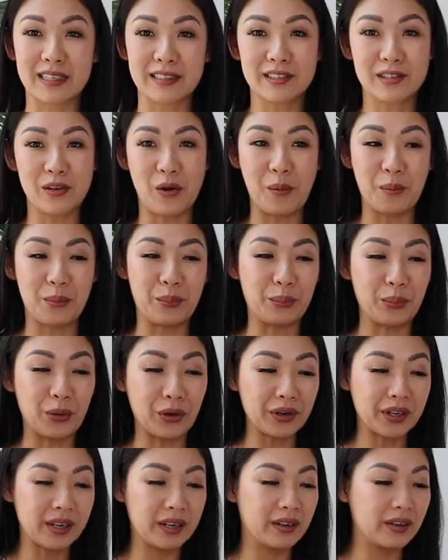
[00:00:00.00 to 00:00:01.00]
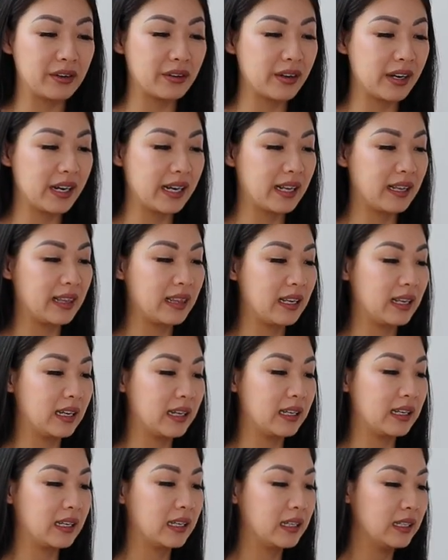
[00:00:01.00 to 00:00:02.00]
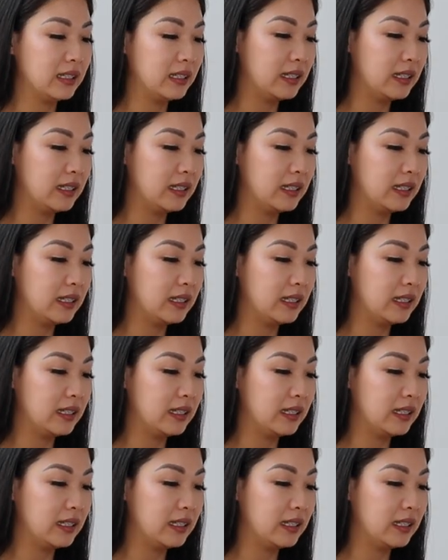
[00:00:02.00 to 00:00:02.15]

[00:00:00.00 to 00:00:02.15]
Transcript: it's not broken or anything.